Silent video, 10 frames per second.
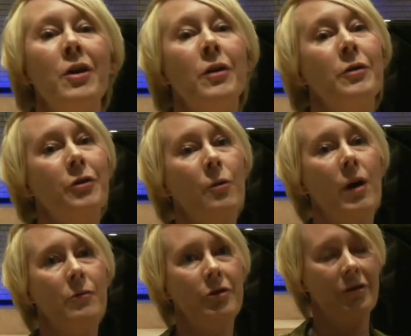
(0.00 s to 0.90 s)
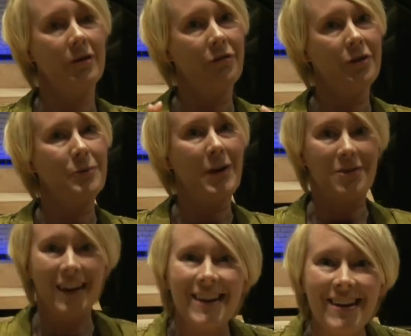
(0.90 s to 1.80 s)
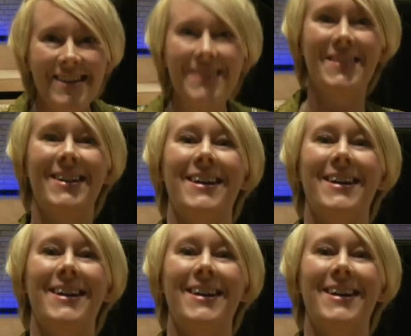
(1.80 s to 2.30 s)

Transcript: So I'm just going to finish by thanking you.